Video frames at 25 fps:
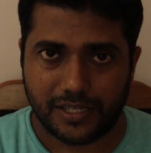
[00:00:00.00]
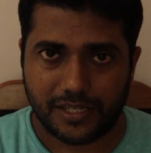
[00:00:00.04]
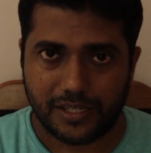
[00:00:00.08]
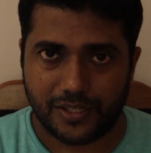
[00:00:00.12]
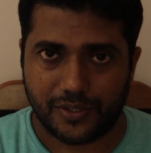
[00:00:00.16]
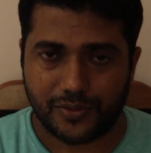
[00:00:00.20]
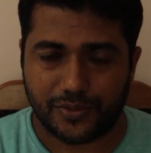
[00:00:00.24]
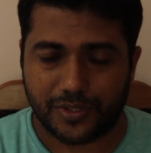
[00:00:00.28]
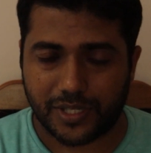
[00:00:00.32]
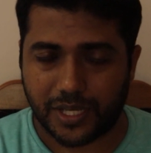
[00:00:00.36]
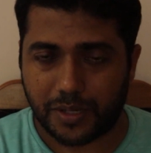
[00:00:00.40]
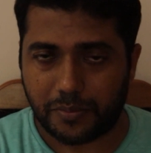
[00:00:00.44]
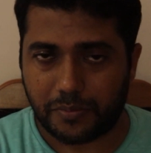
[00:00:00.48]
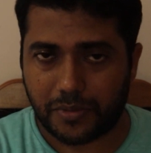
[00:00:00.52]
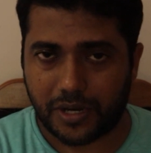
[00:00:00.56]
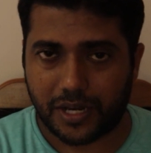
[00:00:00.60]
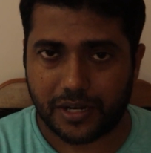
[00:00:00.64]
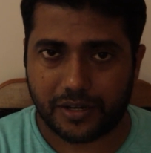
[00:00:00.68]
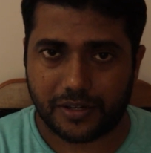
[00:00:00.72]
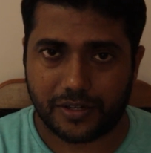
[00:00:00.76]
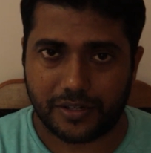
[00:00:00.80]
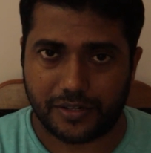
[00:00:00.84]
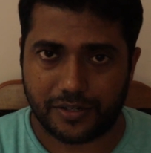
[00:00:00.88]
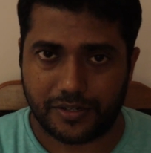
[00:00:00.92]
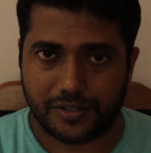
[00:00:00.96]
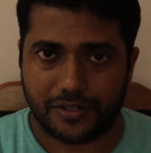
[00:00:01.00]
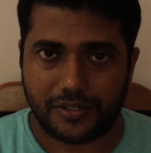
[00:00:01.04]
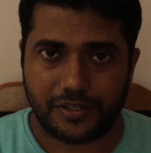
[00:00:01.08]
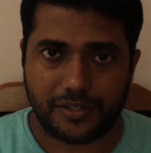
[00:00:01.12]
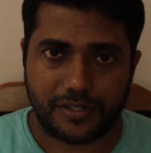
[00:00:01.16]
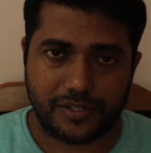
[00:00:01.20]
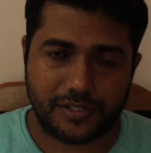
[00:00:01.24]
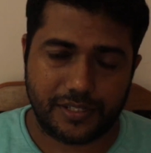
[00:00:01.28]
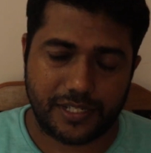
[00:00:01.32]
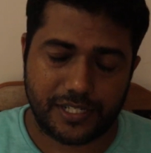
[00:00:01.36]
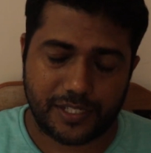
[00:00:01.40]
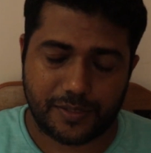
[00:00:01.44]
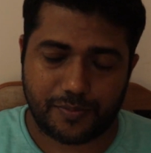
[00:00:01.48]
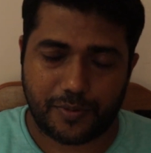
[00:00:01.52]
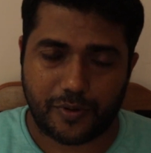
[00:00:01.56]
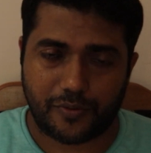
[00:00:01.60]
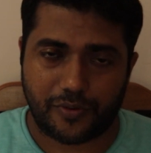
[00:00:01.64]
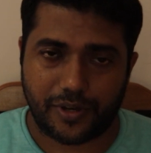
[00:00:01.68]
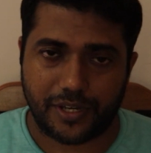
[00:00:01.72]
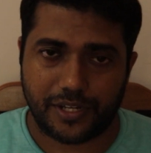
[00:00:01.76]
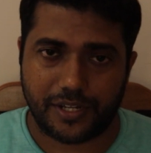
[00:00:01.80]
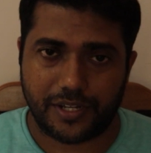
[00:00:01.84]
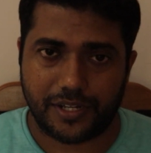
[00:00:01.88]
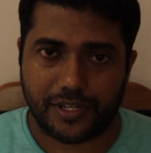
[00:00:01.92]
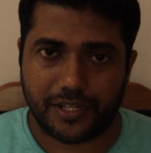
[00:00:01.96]
using a marker that's
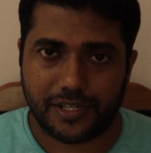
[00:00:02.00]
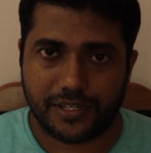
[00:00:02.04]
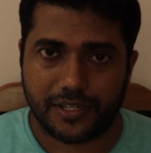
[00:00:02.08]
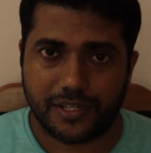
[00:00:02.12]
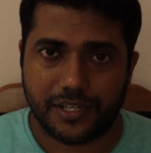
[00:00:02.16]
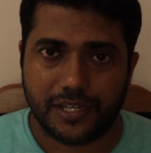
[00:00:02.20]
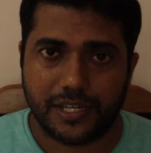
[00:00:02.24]
provided.